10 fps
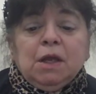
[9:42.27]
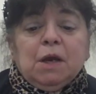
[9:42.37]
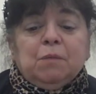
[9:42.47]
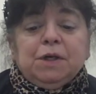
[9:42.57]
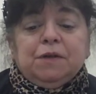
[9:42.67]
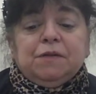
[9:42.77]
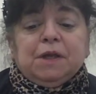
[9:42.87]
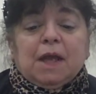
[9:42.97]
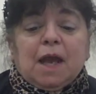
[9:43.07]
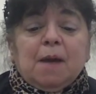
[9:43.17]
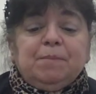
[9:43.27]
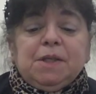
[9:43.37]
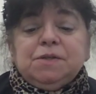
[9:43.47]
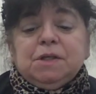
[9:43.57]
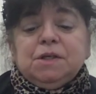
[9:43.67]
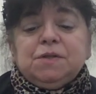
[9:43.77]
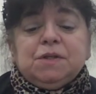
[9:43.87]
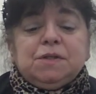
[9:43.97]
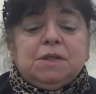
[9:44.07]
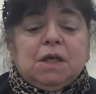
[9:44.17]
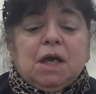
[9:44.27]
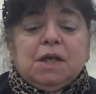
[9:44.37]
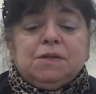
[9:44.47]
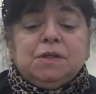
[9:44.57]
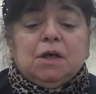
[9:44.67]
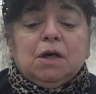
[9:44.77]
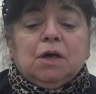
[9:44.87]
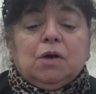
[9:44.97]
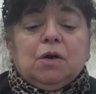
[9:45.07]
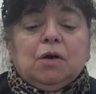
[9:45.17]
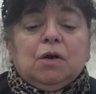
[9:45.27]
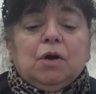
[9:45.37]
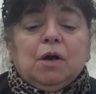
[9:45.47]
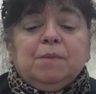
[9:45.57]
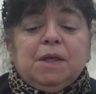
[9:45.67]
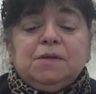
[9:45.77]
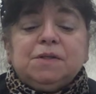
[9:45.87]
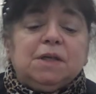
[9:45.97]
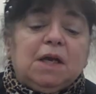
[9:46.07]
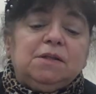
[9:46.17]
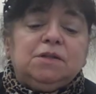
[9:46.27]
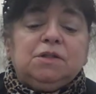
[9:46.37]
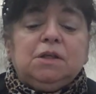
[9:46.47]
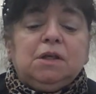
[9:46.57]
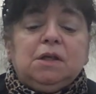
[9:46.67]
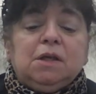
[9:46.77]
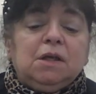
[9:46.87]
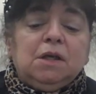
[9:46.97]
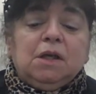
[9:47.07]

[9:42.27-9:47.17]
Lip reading: And what do you think happens is that Carmen decides that she